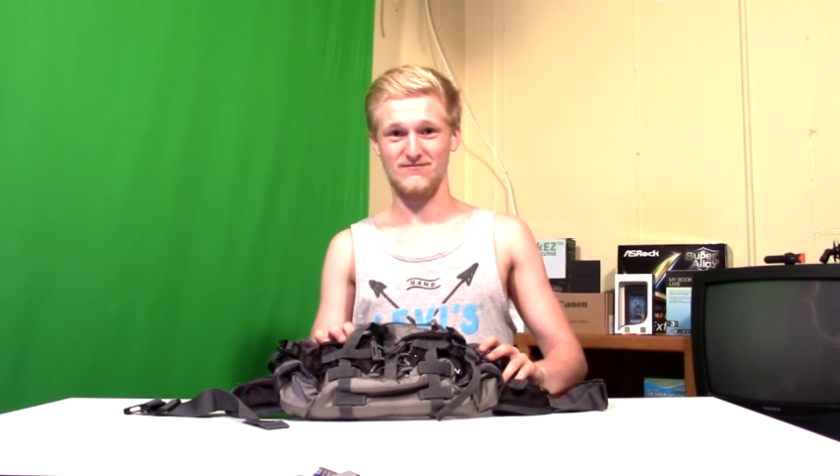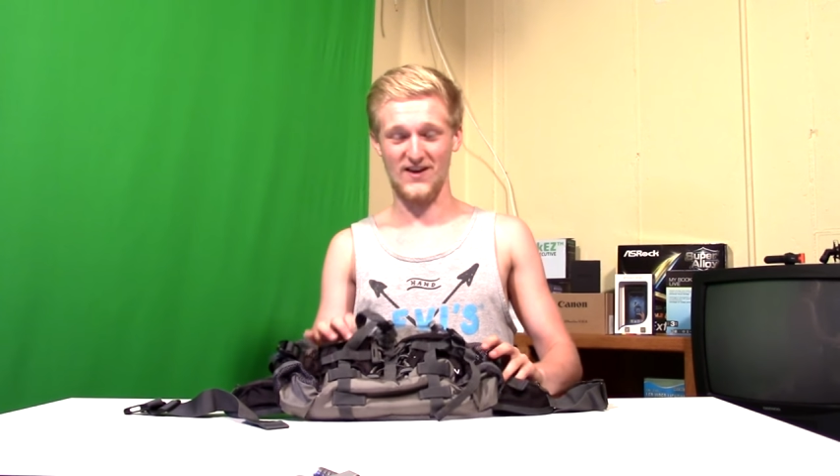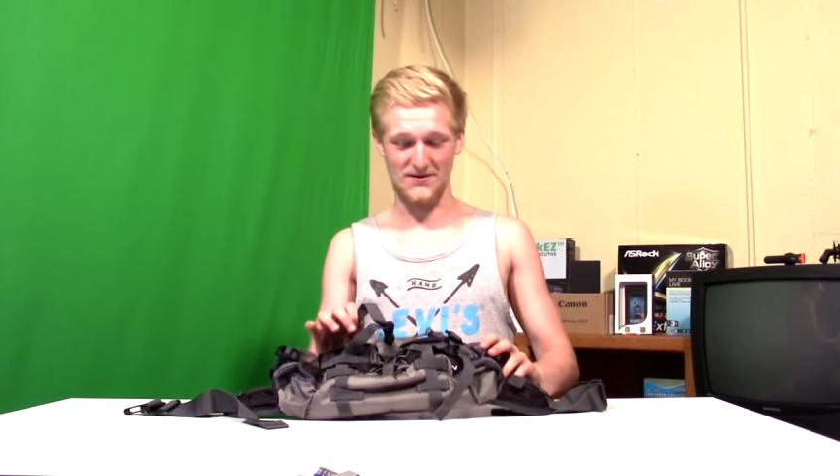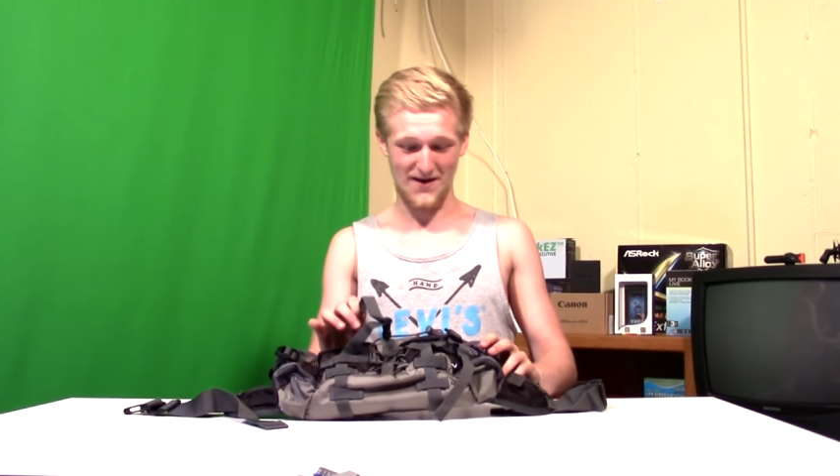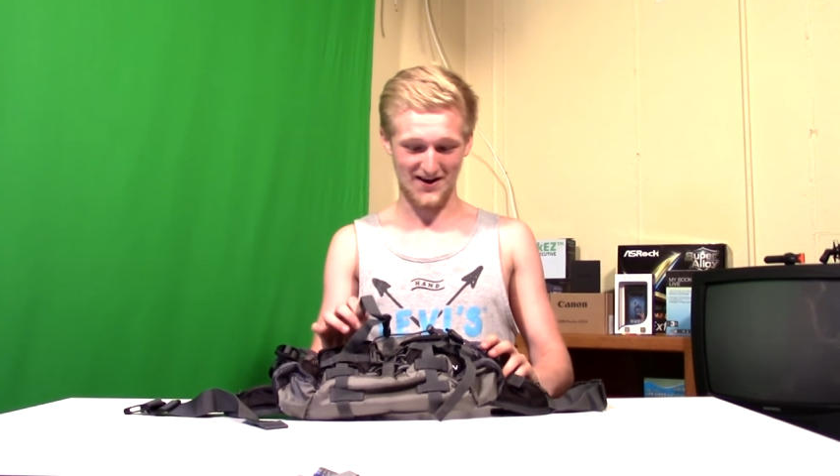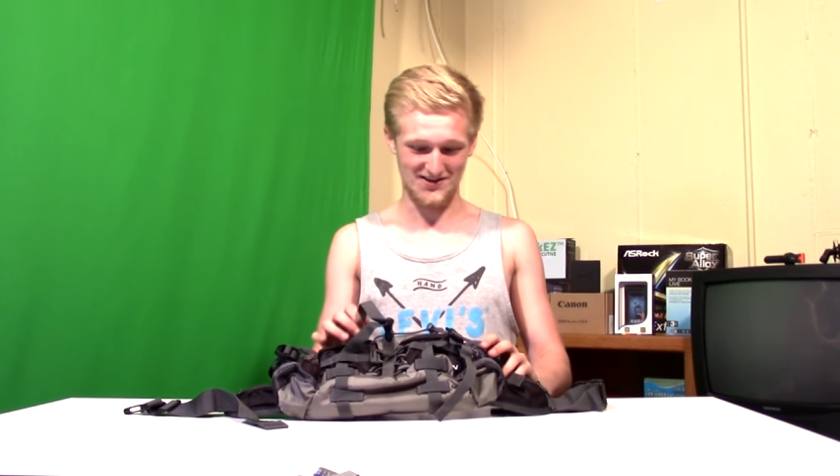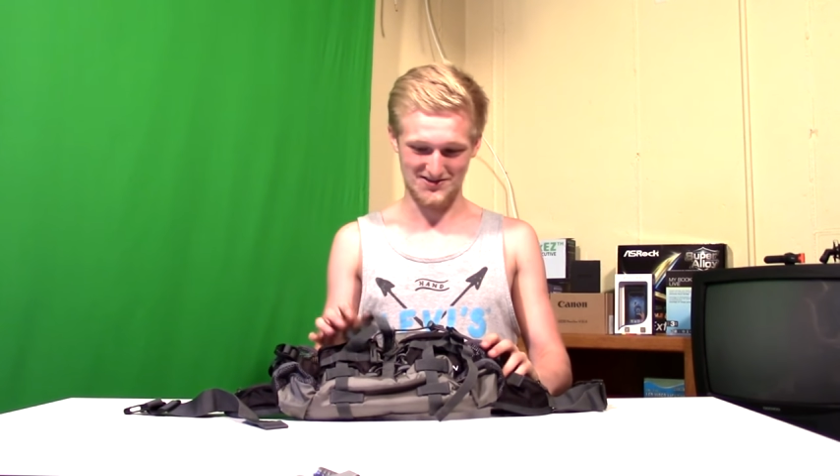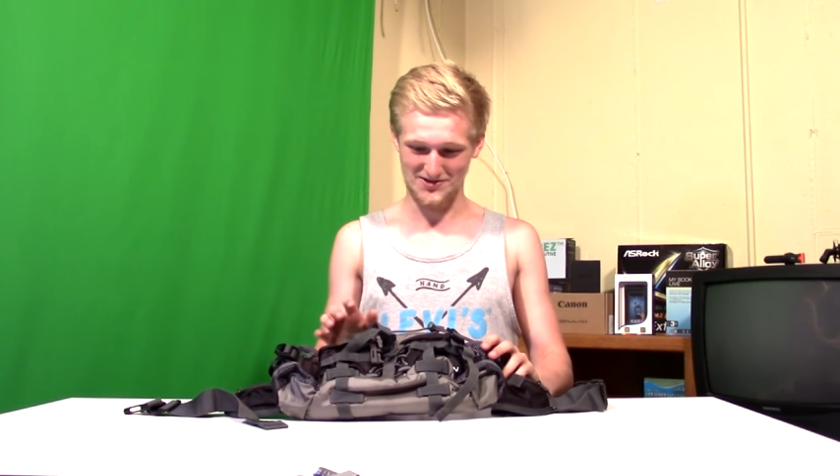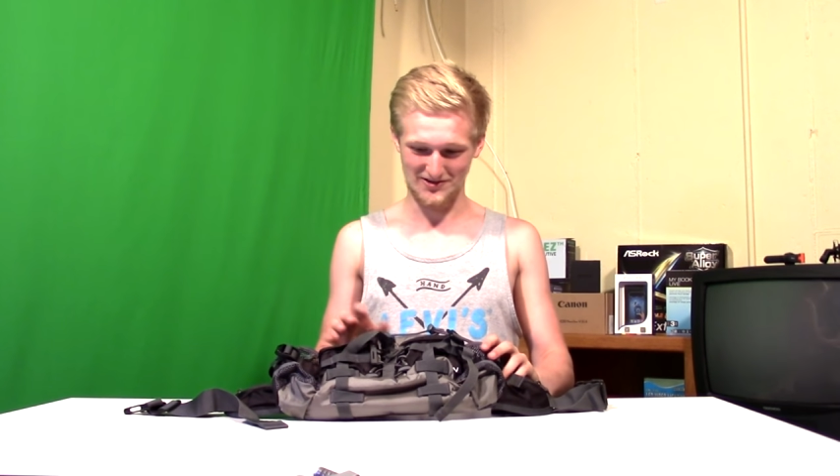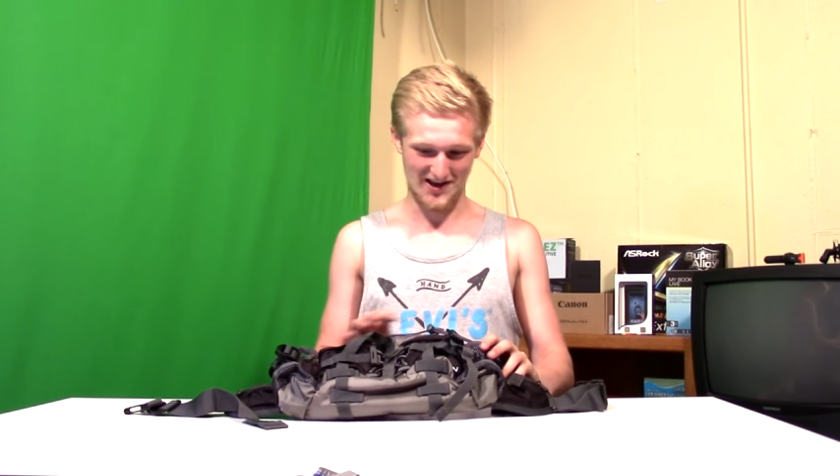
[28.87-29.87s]
fanny pack
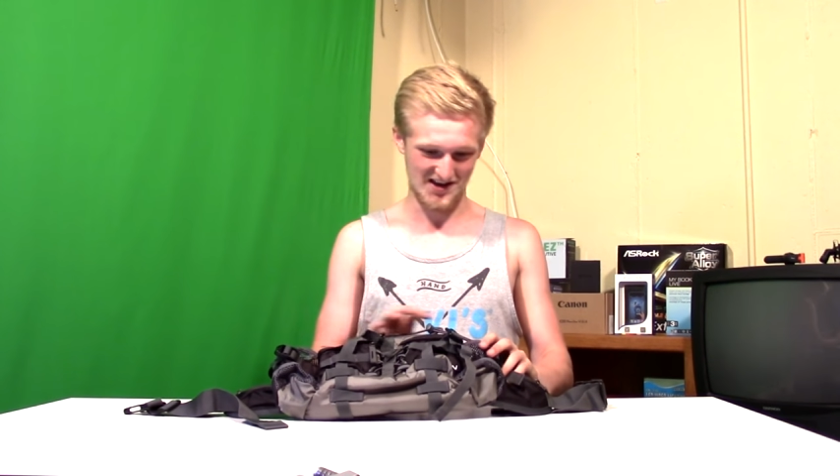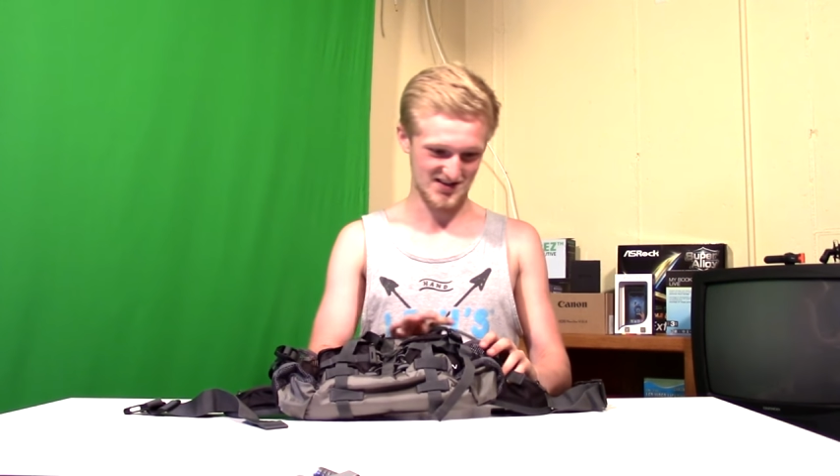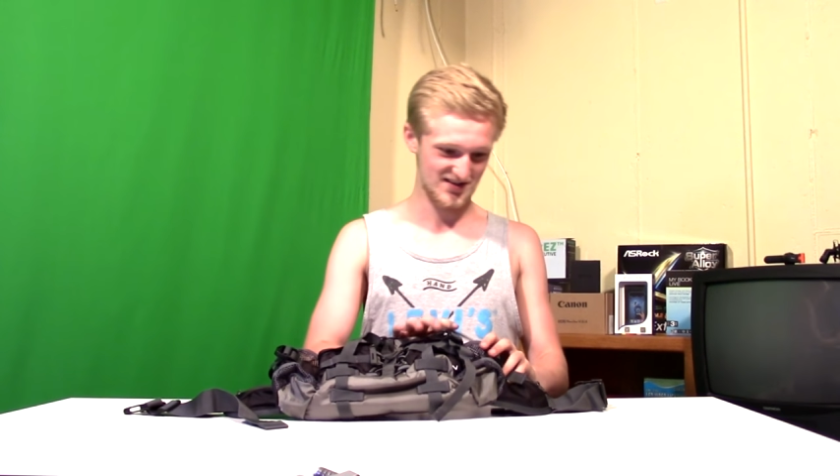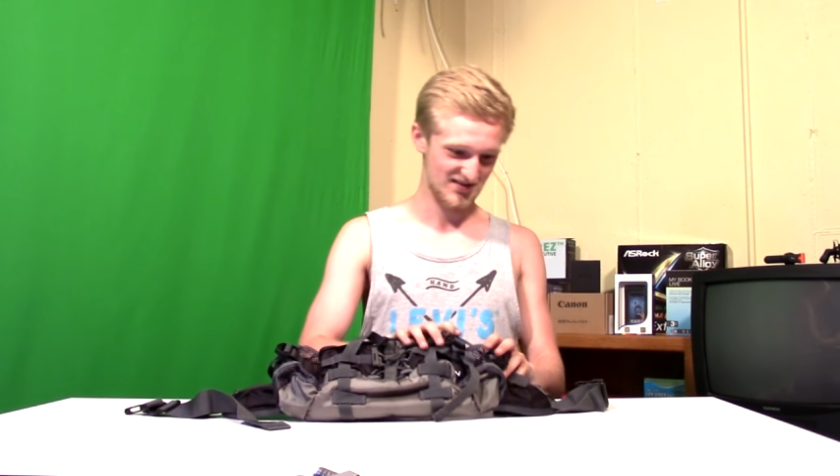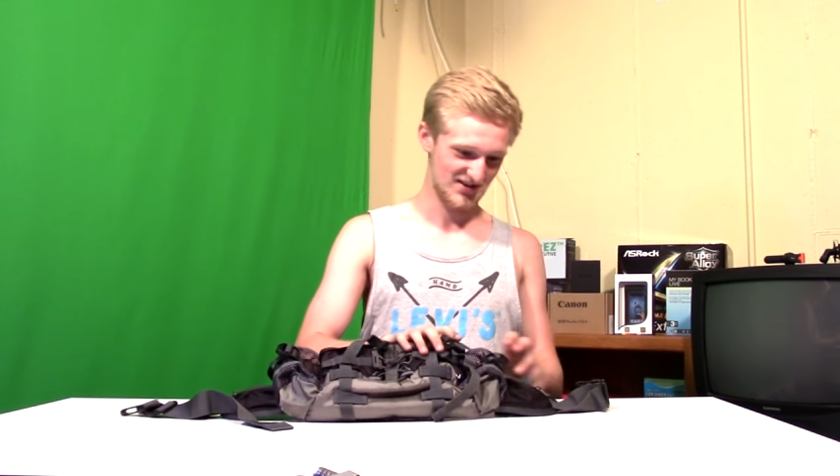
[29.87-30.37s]
is utilized